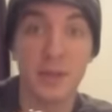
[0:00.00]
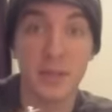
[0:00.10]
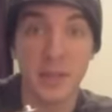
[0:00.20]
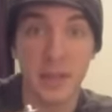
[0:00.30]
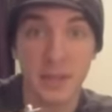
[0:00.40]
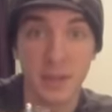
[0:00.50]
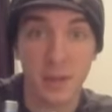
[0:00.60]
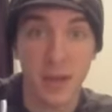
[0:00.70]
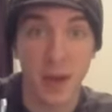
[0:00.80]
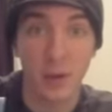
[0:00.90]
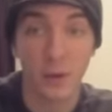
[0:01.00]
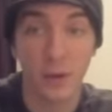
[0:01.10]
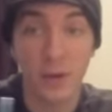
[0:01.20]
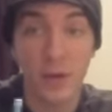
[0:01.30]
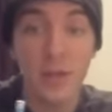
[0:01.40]
because then it's going to be awkward.
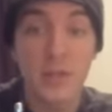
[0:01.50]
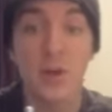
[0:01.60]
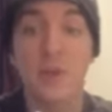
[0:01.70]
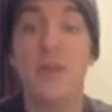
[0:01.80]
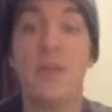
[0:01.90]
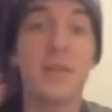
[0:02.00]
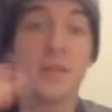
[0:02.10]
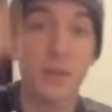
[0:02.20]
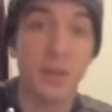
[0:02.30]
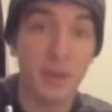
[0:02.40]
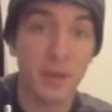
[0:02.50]
So I've done this with,